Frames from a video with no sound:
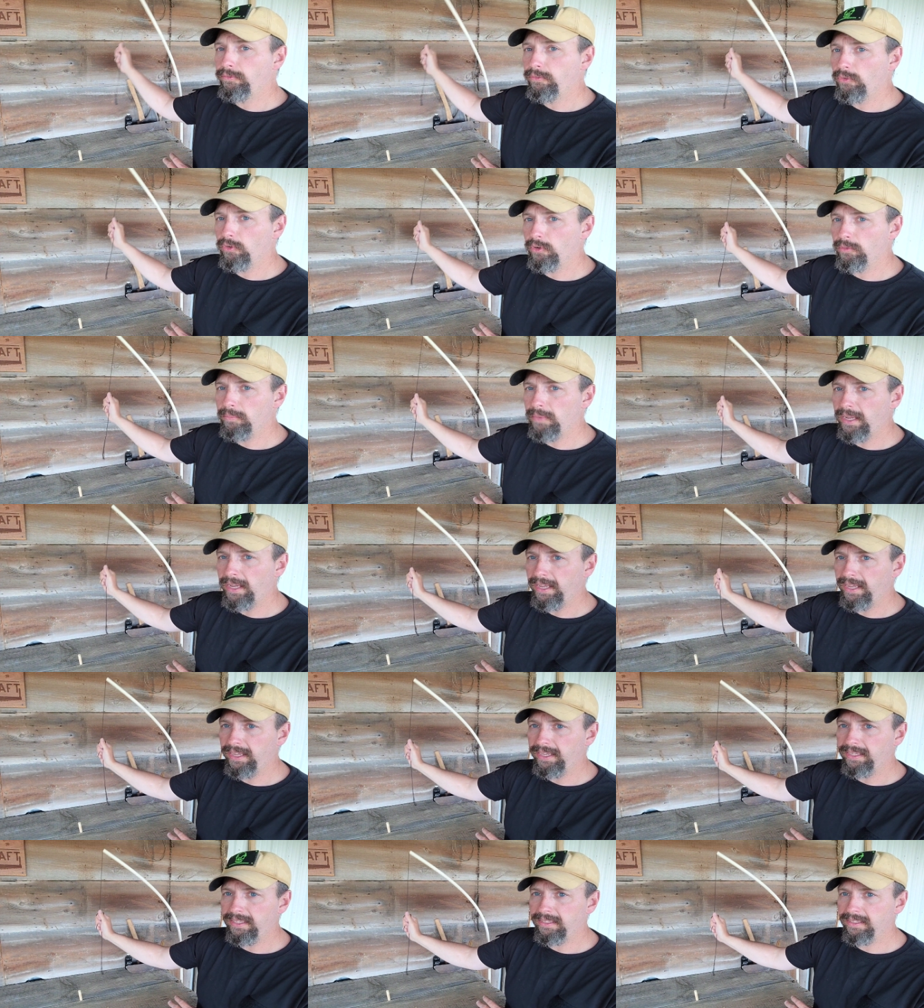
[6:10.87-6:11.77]
for
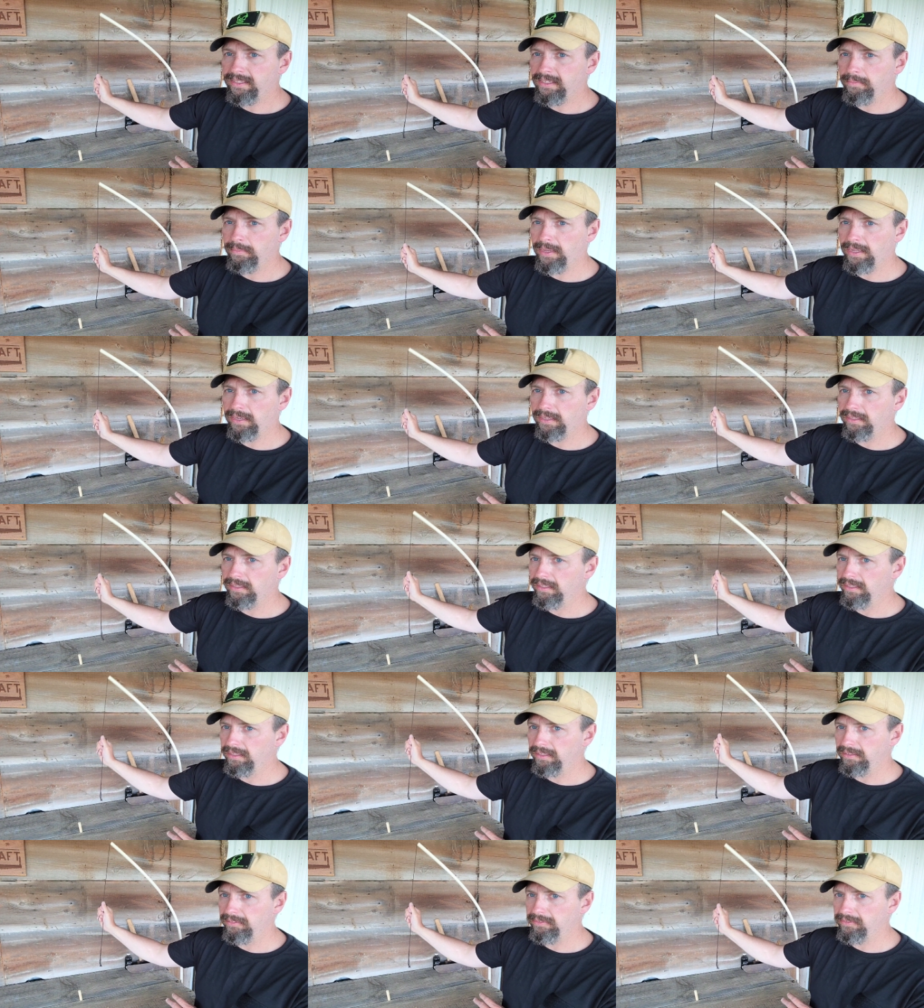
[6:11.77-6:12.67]
my amount of
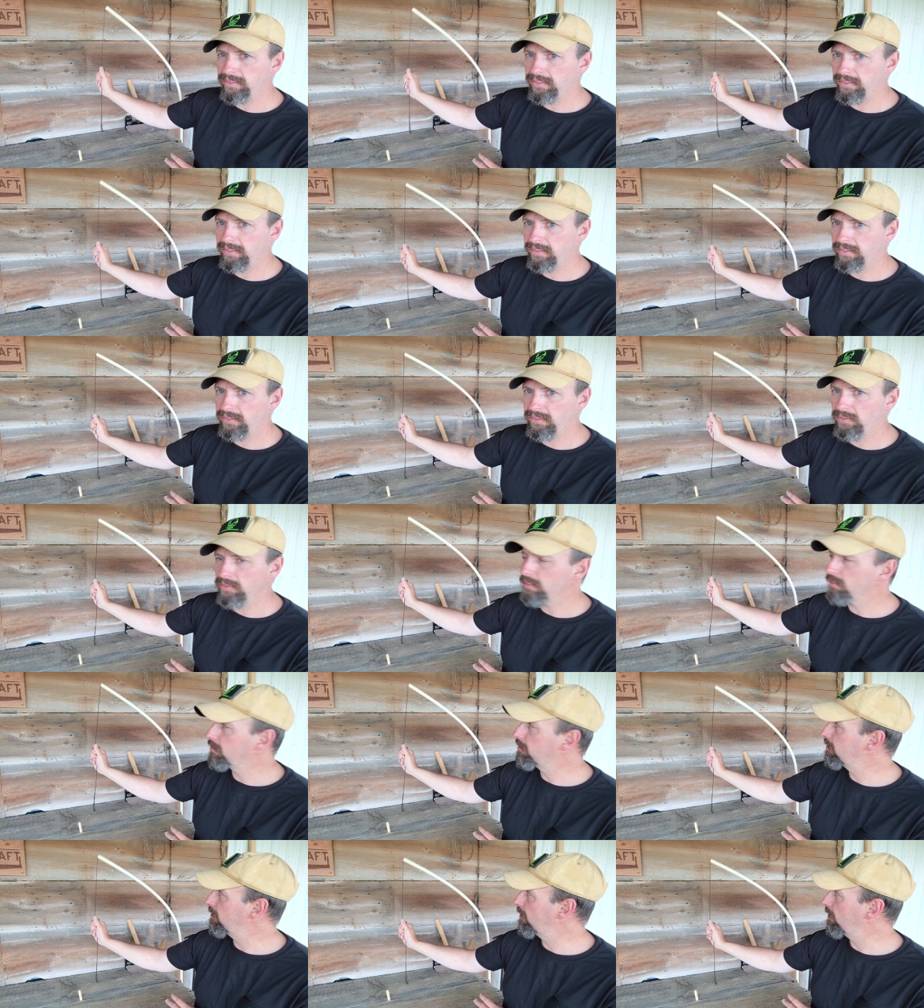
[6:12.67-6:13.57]
lift, you
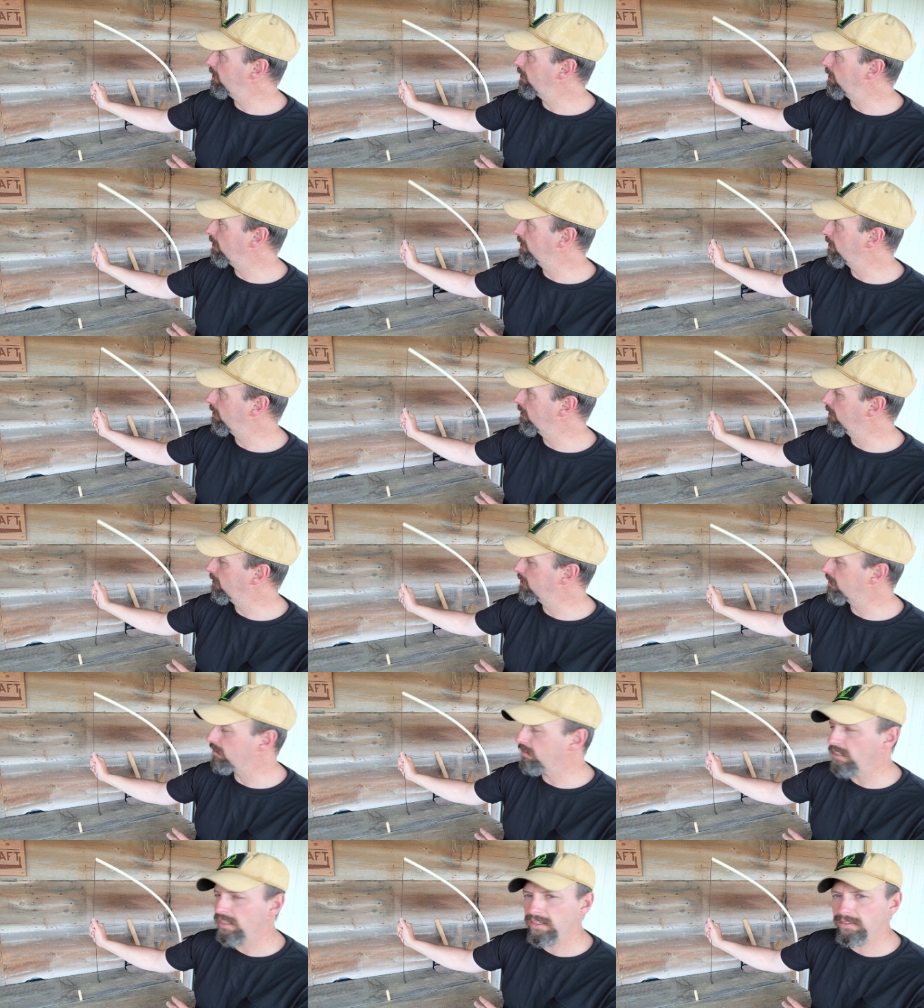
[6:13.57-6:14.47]
can see this
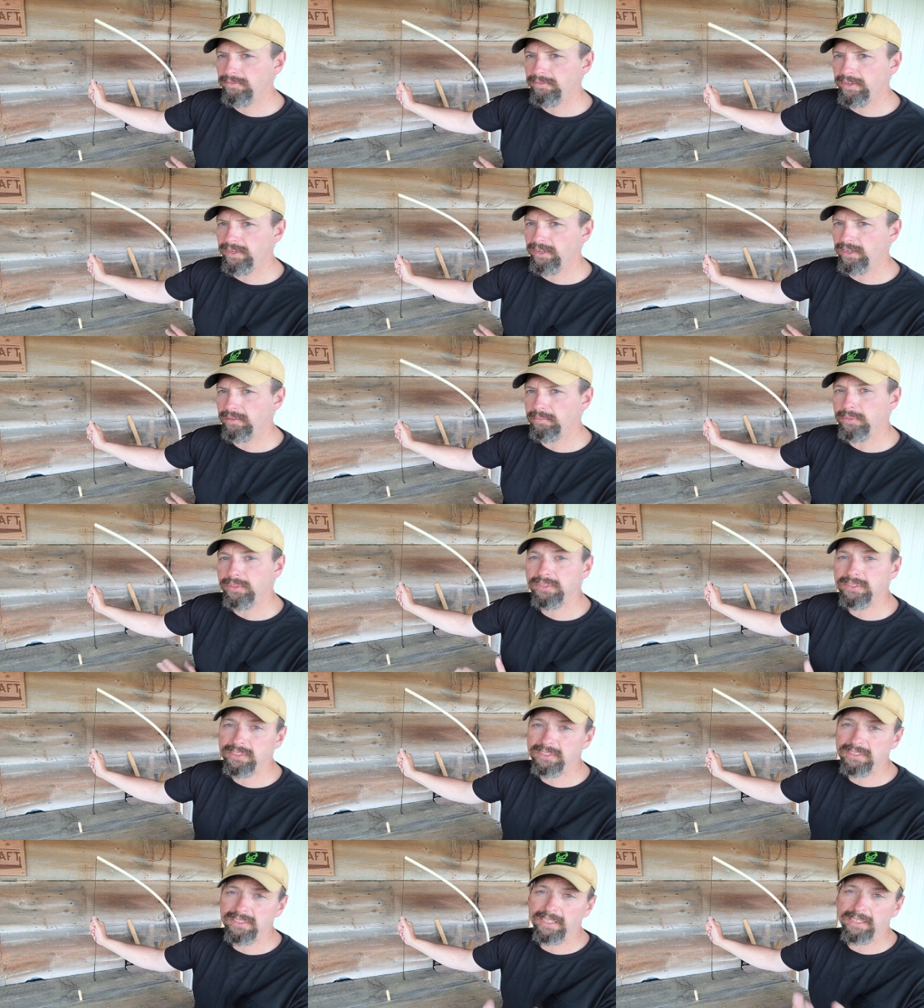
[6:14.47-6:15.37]
is kind of variable.
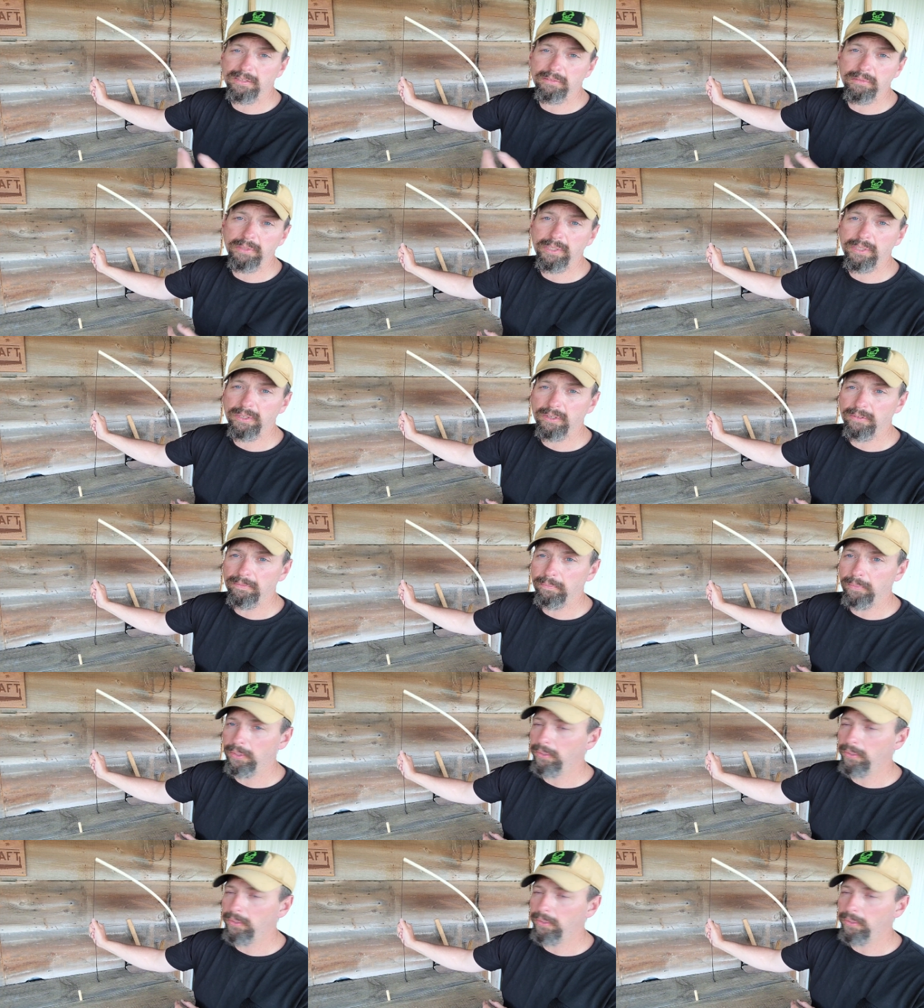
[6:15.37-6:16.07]
It's just like a recurve